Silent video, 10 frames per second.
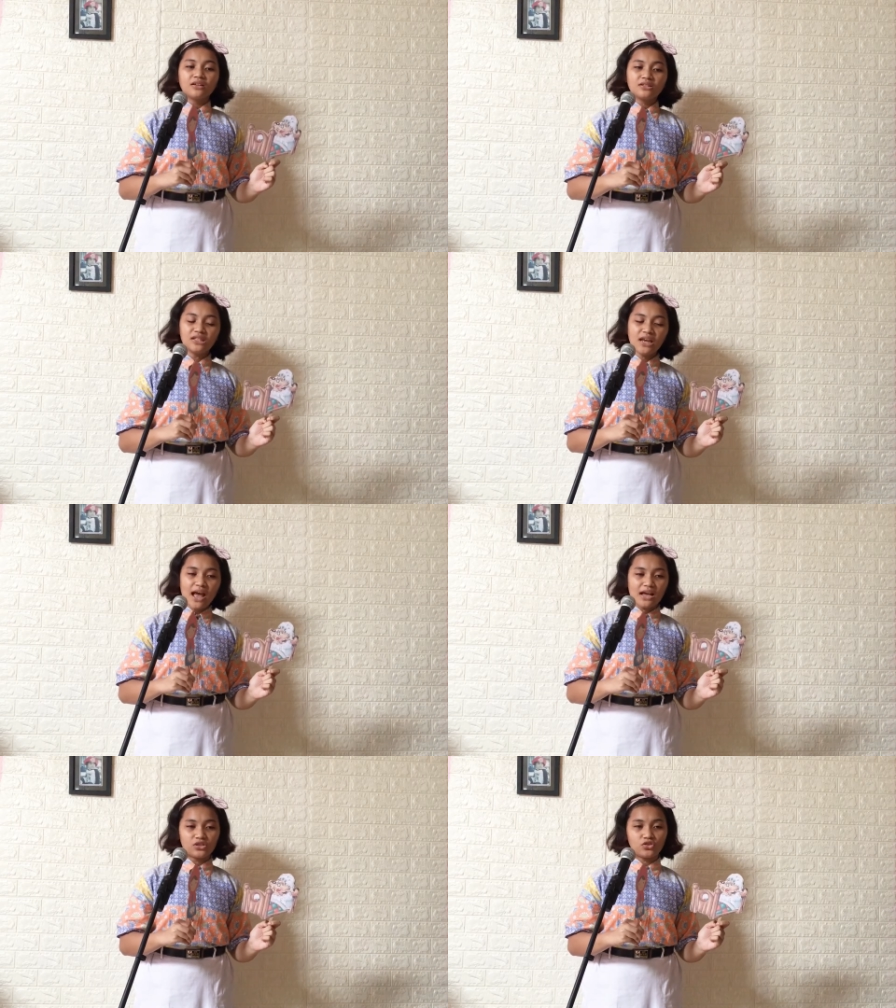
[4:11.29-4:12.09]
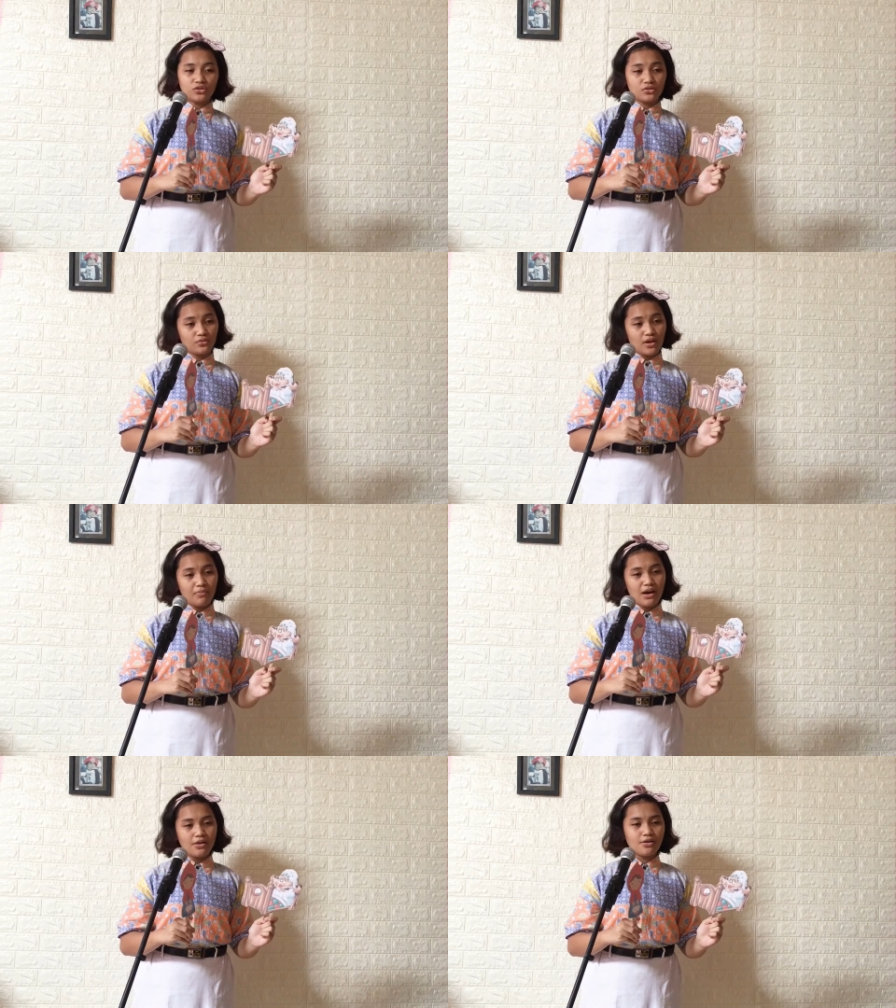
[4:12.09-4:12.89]
she asked to her
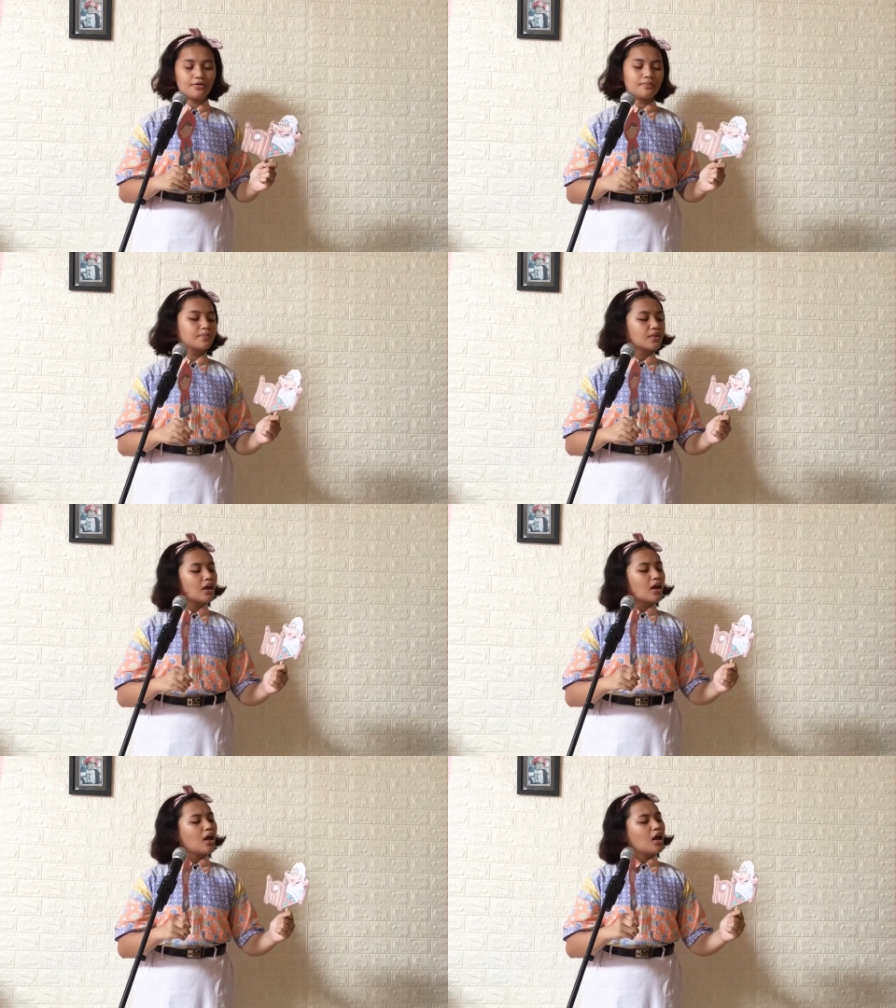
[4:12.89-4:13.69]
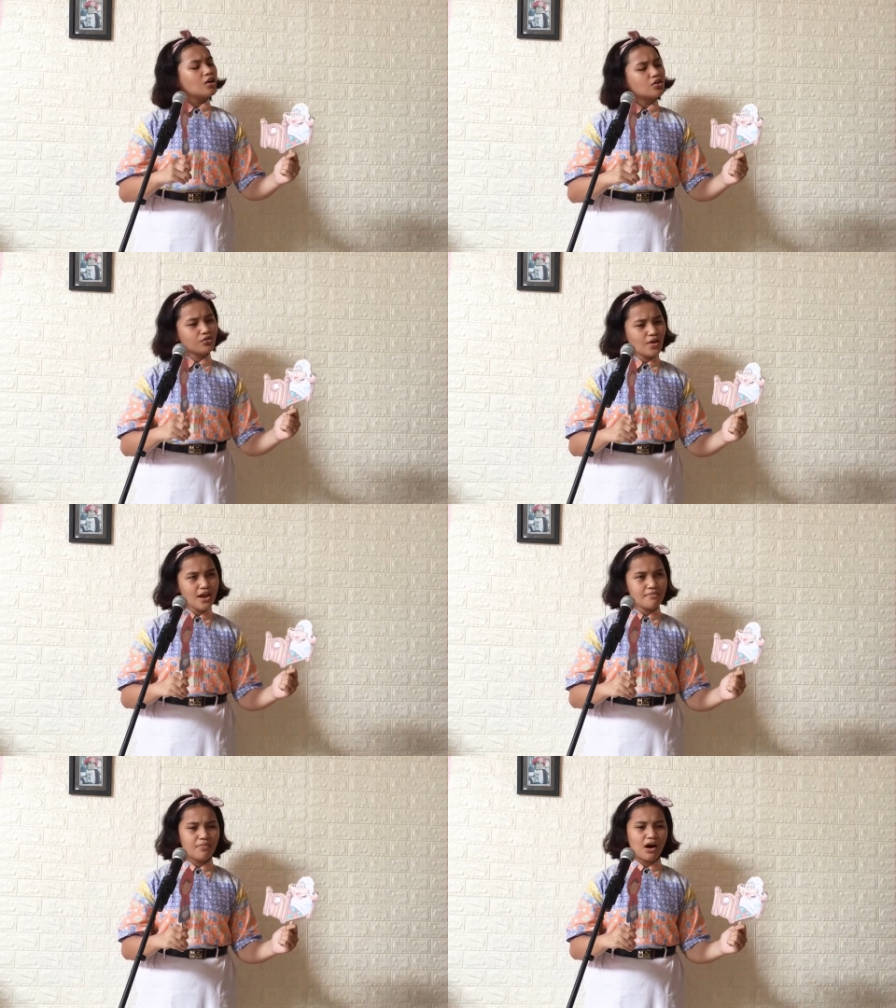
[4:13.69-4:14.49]
grandmother,
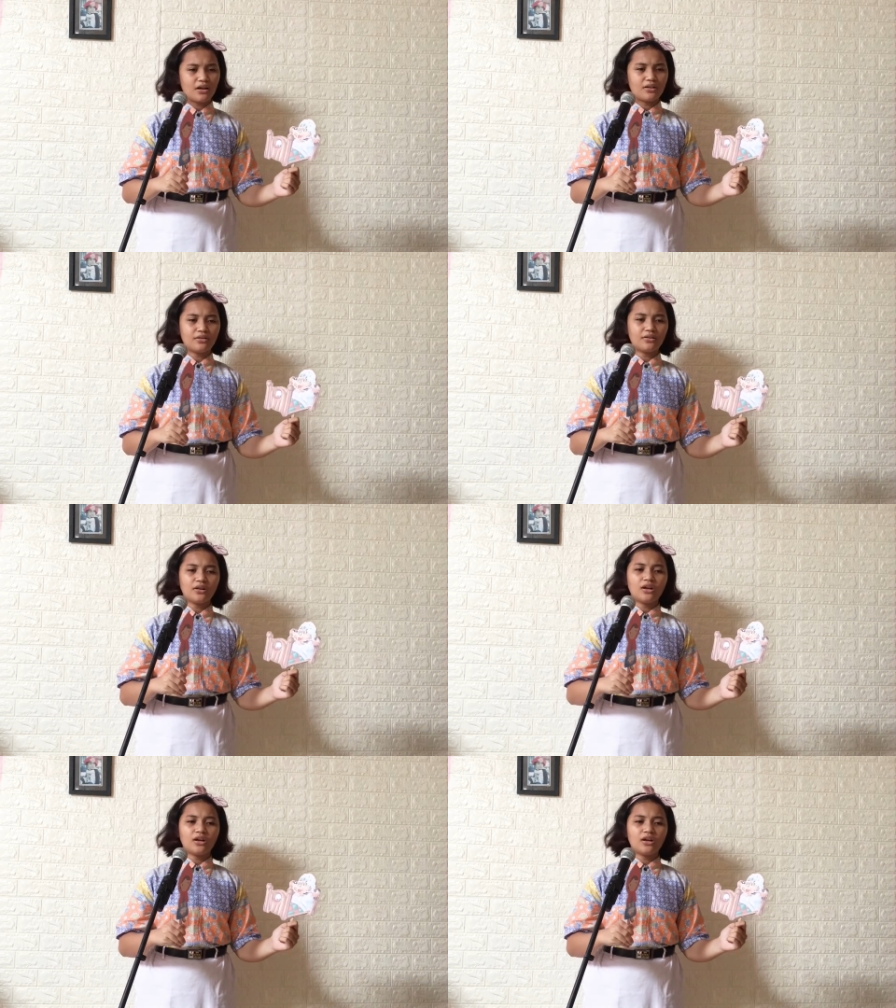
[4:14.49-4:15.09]
"Grandmother,